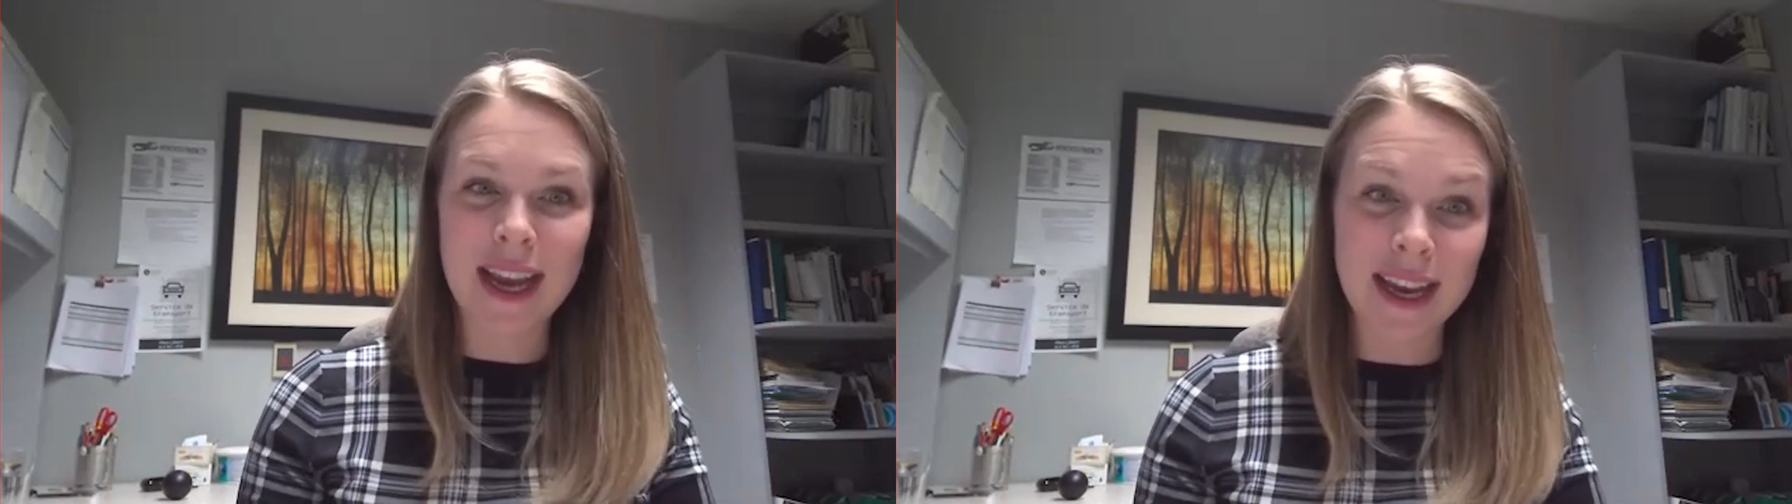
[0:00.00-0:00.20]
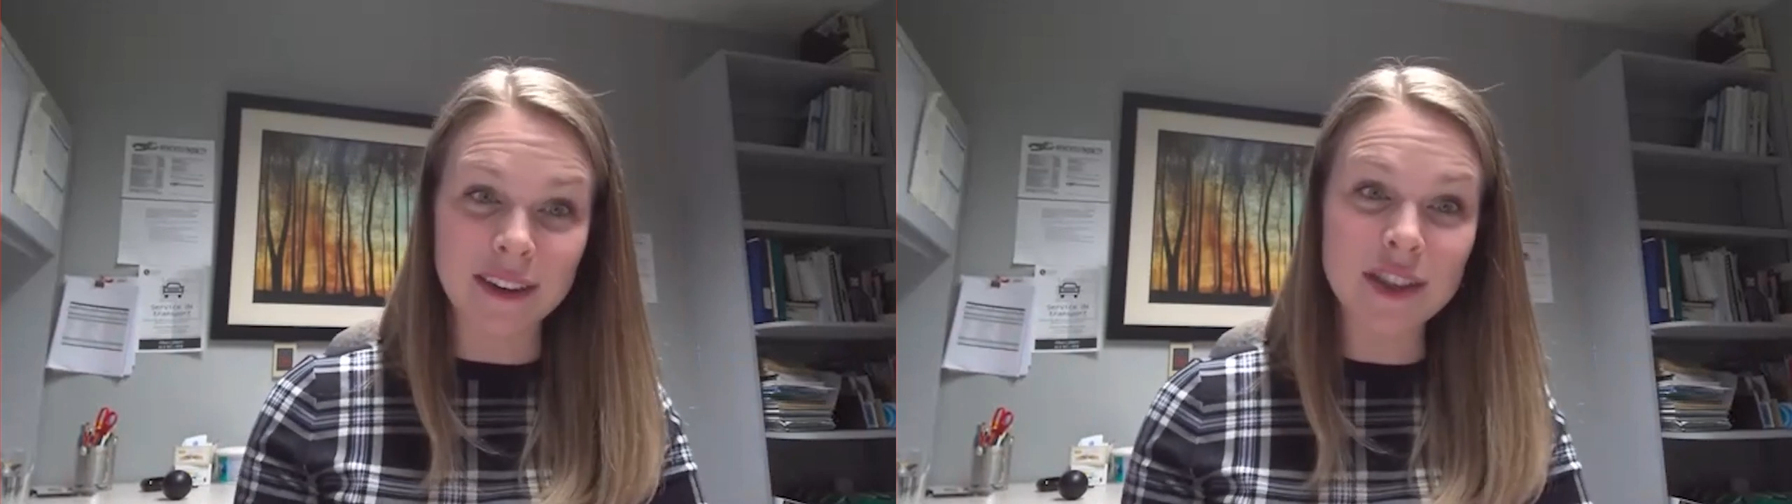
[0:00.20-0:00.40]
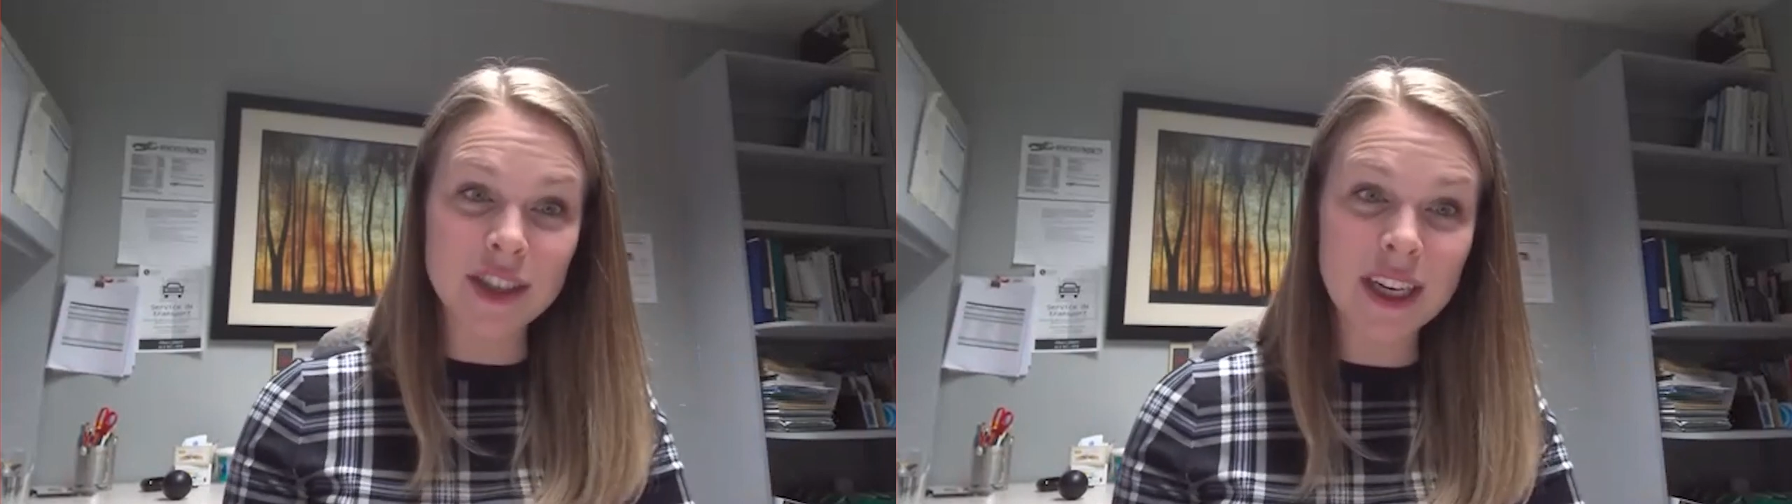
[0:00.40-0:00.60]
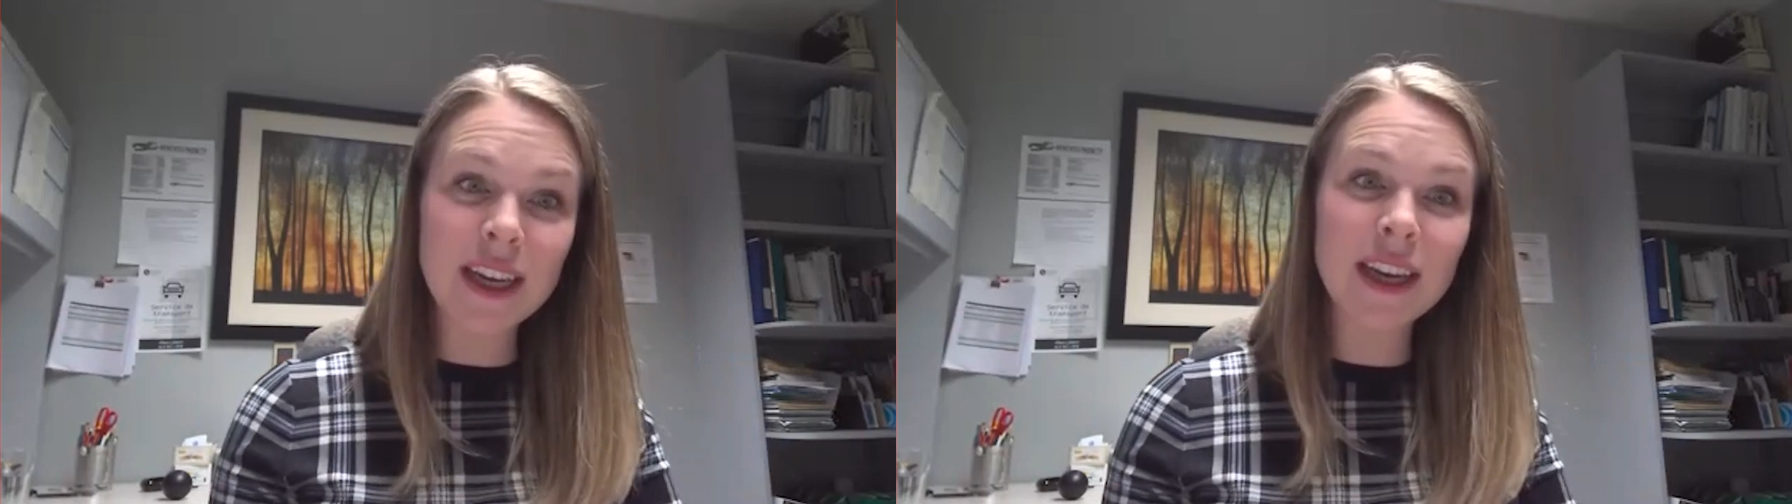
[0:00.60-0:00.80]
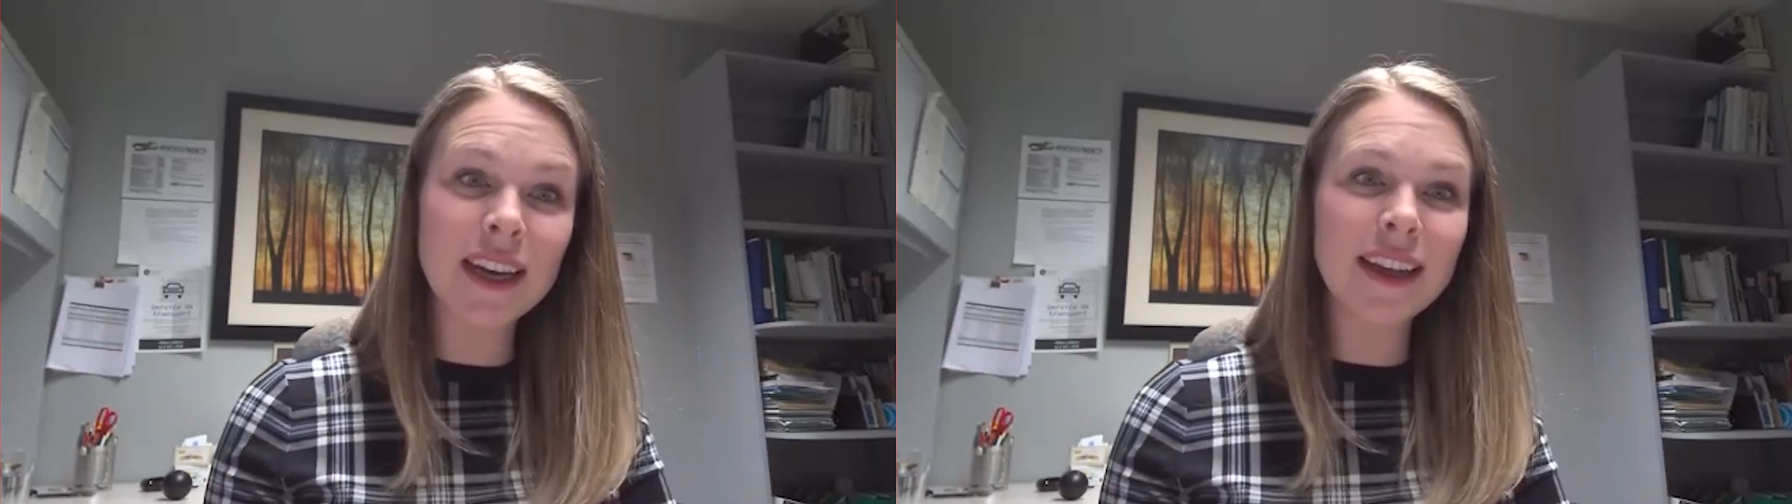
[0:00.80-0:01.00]

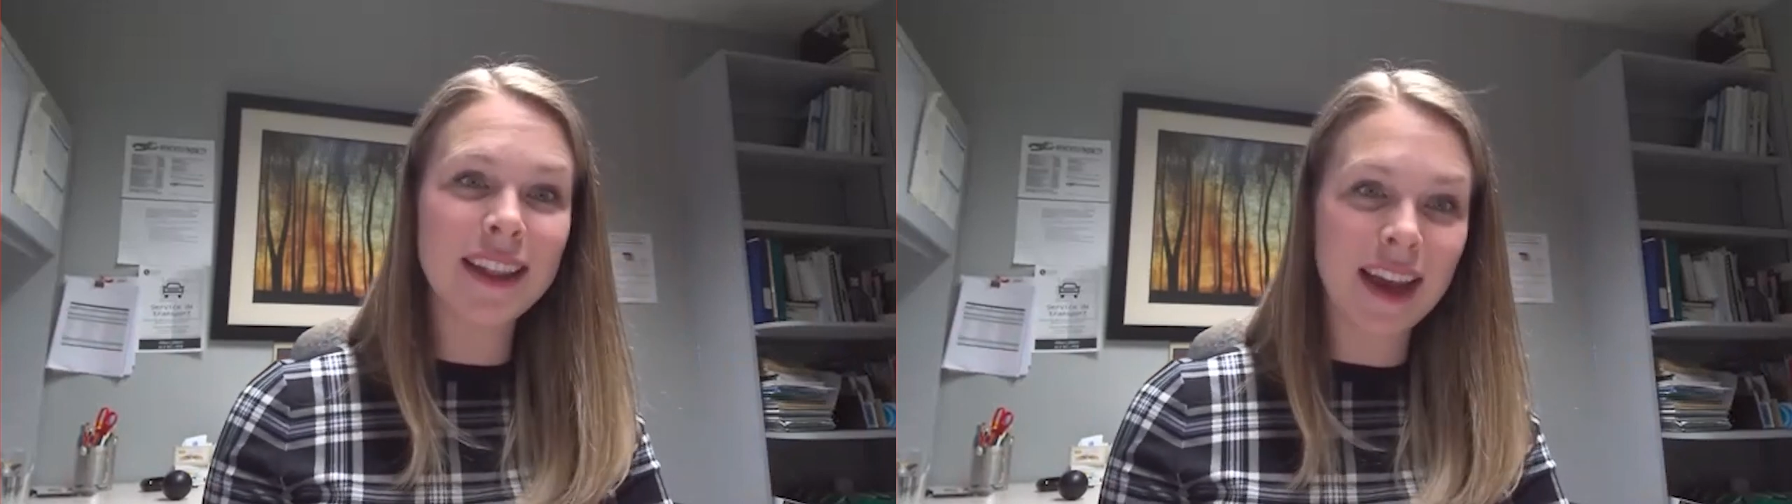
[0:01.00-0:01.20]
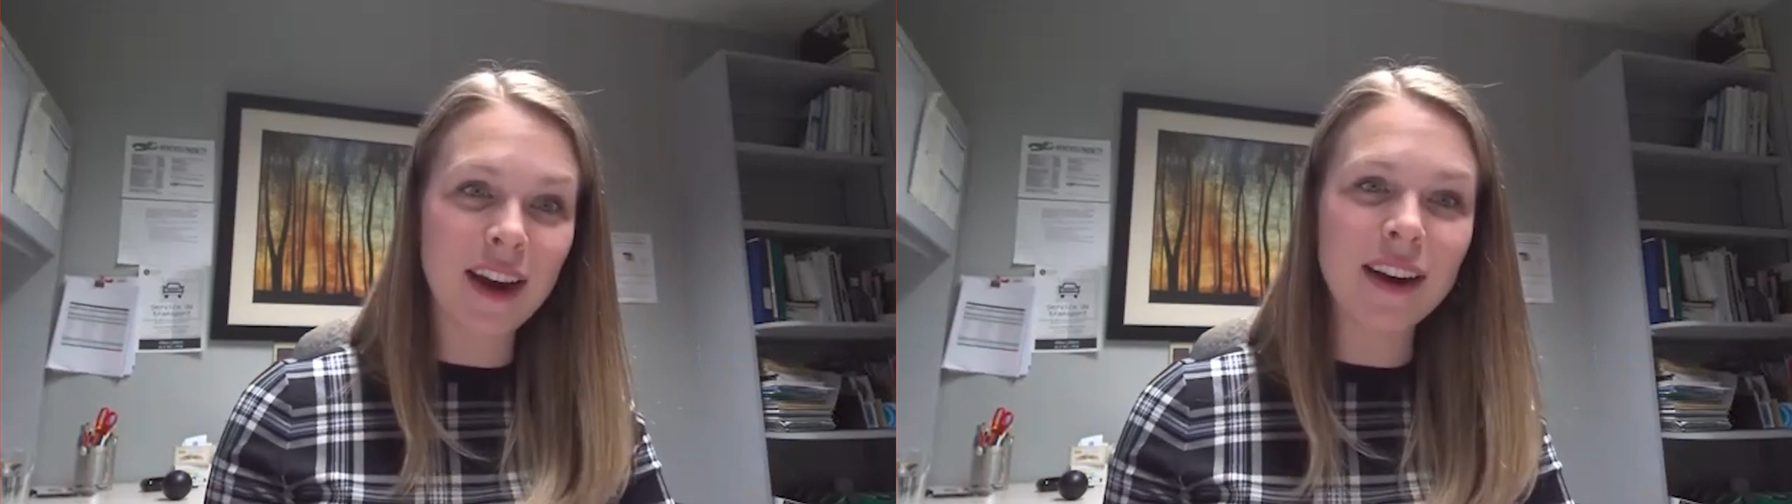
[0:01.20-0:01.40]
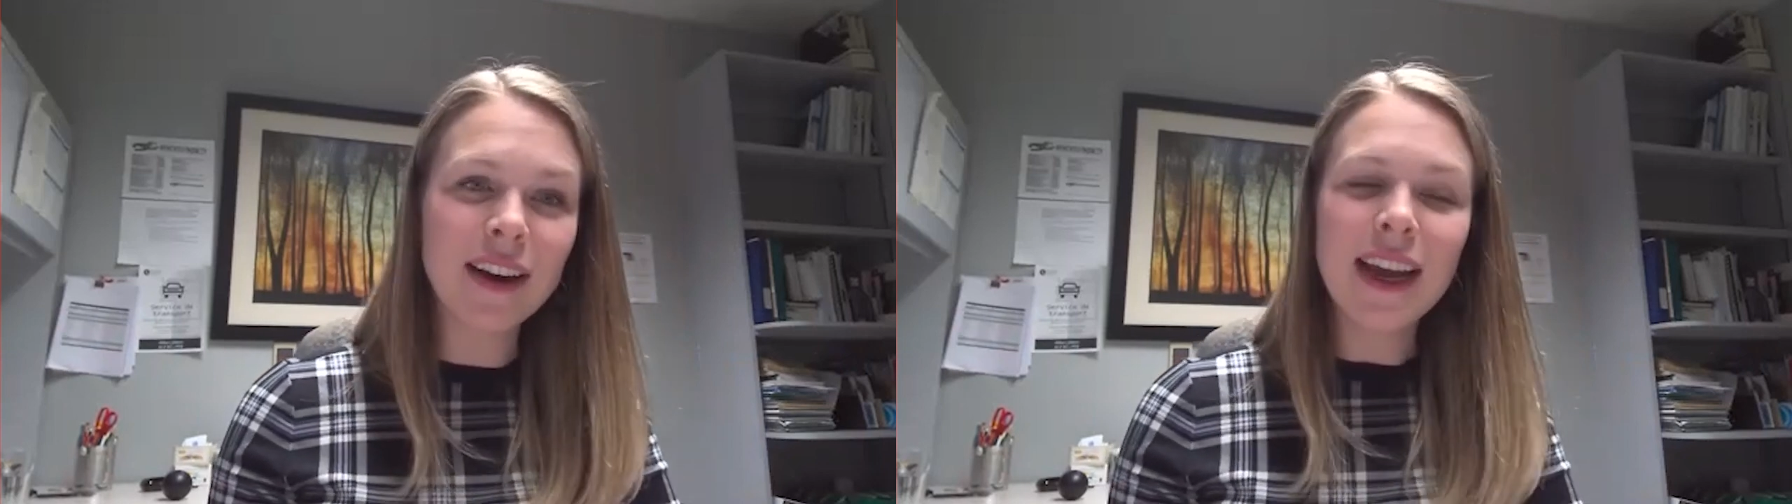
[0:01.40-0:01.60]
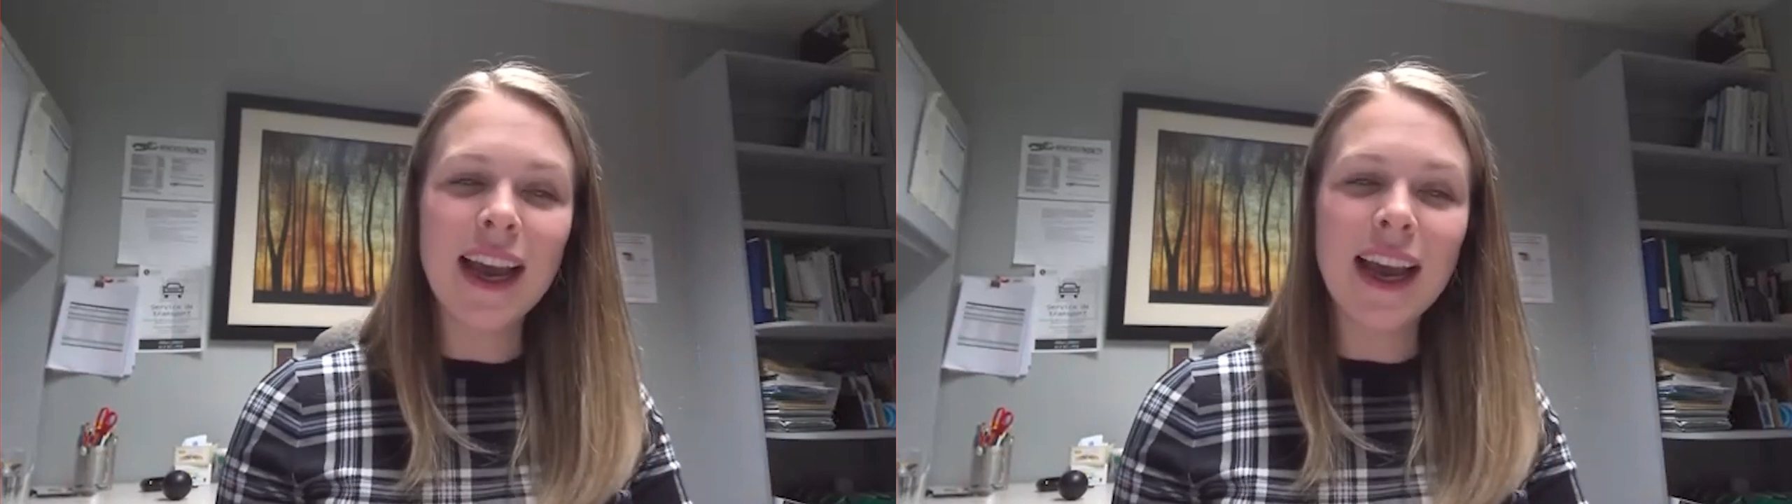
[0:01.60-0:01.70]
energy there